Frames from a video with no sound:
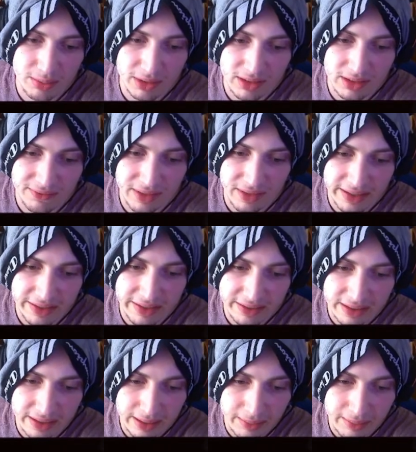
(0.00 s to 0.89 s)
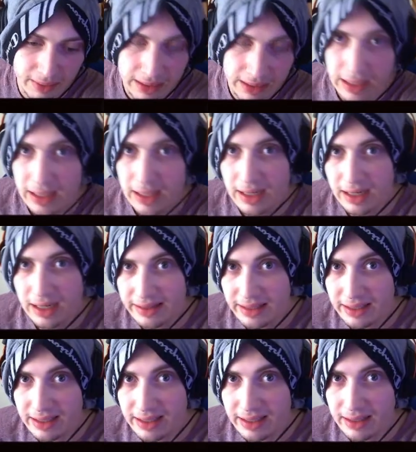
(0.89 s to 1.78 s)
to fire time. I
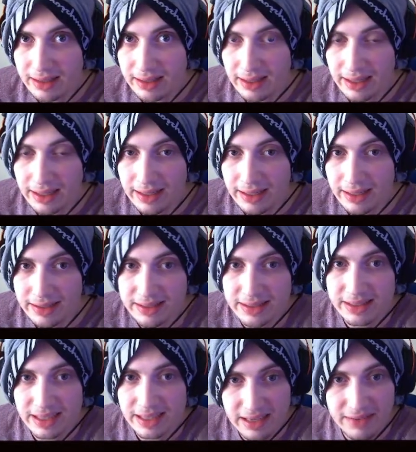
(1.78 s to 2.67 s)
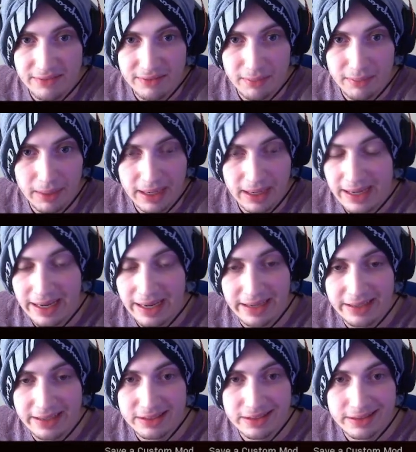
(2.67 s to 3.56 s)
think that has saved my
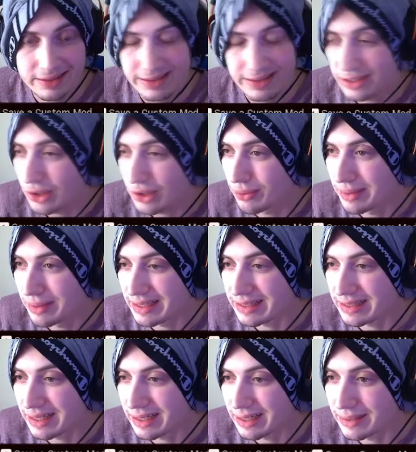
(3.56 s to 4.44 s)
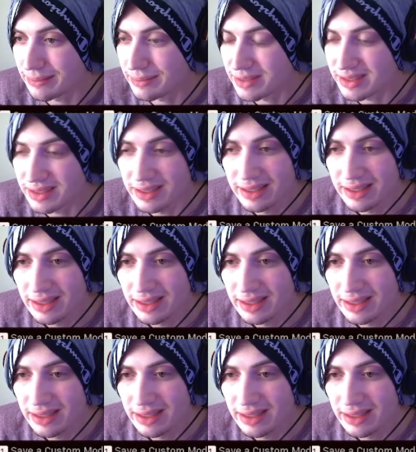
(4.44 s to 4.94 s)
ass so many times